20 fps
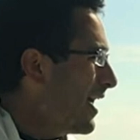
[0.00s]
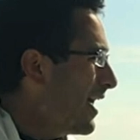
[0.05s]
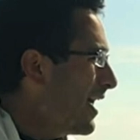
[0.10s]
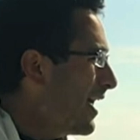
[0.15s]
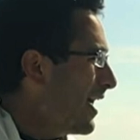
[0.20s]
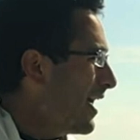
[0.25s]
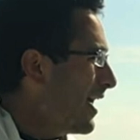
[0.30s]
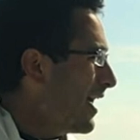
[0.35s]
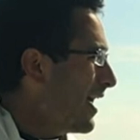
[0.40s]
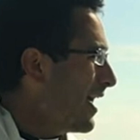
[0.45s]

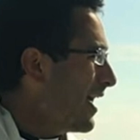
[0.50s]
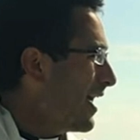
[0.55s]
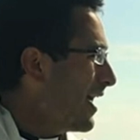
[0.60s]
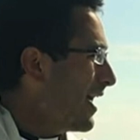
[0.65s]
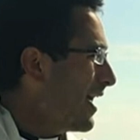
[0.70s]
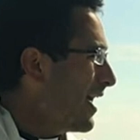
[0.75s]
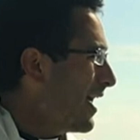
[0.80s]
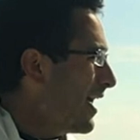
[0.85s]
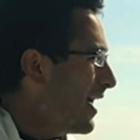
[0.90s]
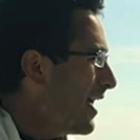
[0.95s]

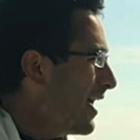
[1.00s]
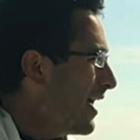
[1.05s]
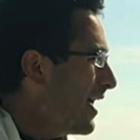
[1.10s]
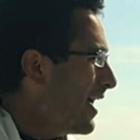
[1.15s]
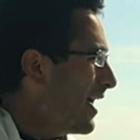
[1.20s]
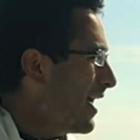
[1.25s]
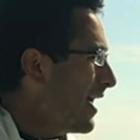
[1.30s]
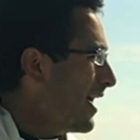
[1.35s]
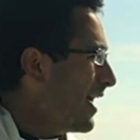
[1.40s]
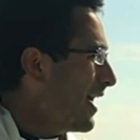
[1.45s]

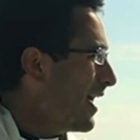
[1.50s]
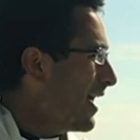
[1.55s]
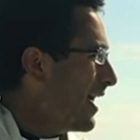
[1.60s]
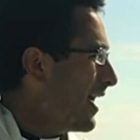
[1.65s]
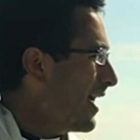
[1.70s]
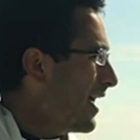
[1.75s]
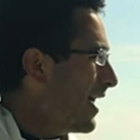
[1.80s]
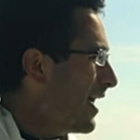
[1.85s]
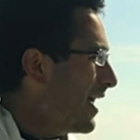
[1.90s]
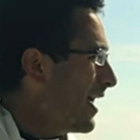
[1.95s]

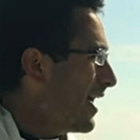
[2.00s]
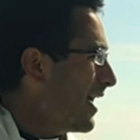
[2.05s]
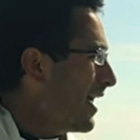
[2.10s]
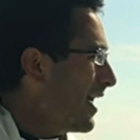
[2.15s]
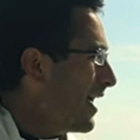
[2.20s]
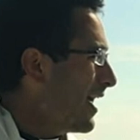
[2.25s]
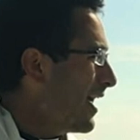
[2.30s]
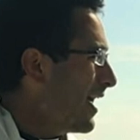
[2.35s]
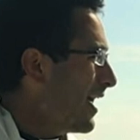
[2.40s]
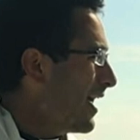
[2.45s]

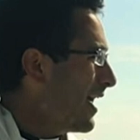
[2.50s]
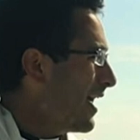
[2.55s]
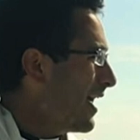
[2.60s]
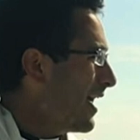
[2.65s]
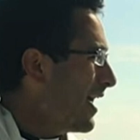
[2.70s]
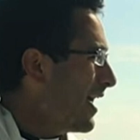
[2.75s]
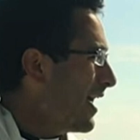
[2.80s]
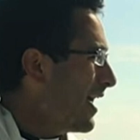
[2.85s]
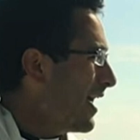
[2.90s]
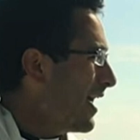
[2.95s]

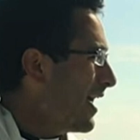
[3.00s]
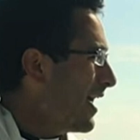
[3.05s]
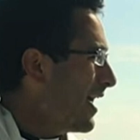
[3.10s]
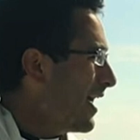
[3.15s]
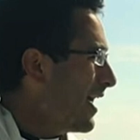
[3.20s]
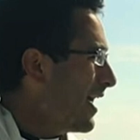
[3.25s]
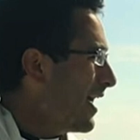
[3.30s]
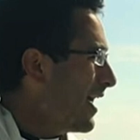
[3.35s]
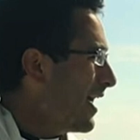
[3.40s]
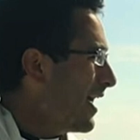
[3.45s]

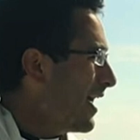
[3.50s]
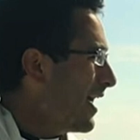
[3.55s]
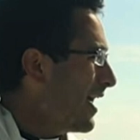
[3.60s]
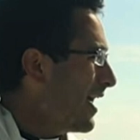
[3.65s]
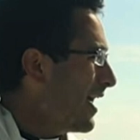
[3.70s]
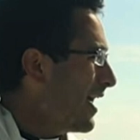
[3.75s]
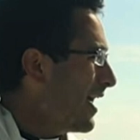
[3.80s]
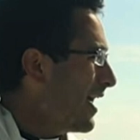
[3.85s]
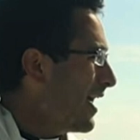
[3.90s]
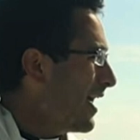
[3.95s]

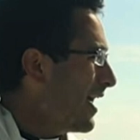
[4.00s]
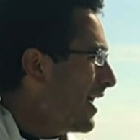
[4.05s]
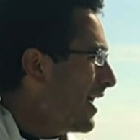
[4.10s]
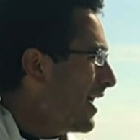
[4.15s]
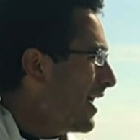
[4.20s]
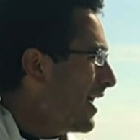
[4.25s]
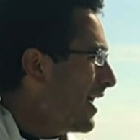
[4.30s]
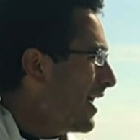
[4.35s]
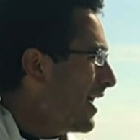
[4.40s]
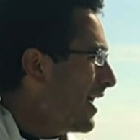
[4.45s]

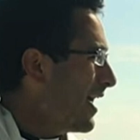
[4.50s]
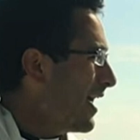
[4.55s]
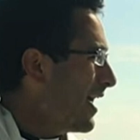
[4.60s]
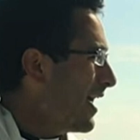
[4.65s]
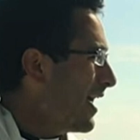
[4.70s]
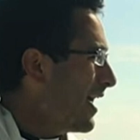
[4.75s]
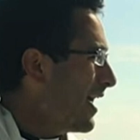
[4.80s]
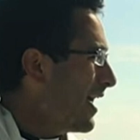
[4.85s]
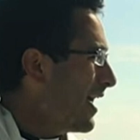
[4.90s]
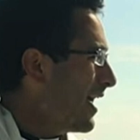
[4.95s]

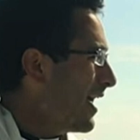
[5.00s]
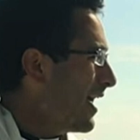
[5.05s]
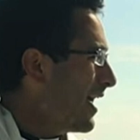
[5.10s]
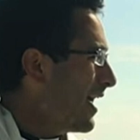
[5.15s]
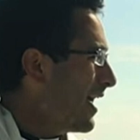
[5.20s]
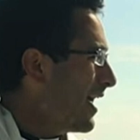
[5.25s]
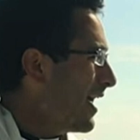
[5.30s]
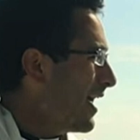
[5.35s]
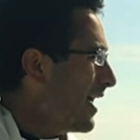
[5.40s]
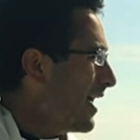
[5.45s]

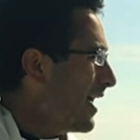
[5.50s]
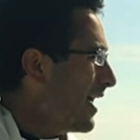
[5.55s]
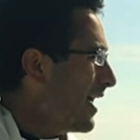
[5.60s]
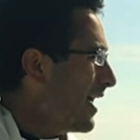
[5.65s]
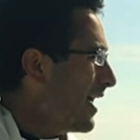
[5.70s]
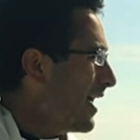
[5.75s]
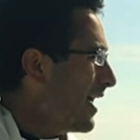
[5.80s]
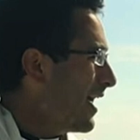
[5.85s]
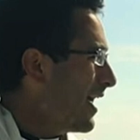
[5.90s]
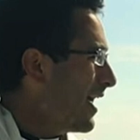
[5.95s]

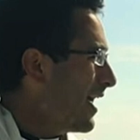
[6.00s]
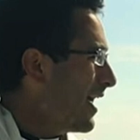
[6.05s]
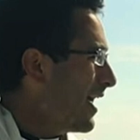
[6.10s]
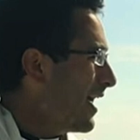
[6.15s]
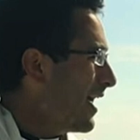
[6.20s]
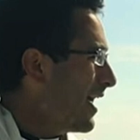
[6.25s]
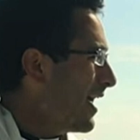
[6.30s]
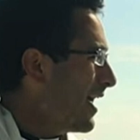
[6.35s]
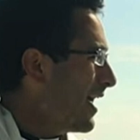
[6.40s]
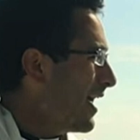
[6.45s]

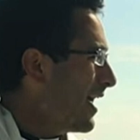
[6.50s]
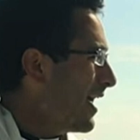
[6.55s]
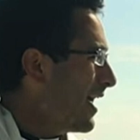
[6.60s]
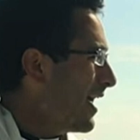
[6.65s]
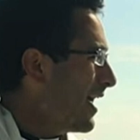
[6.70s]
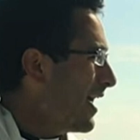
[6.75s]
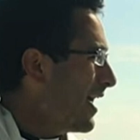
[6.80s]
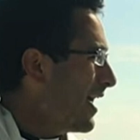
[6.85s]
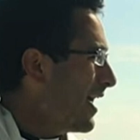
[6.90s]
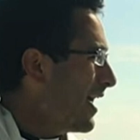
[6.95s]

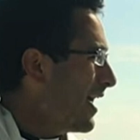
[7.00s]
(no lip movement)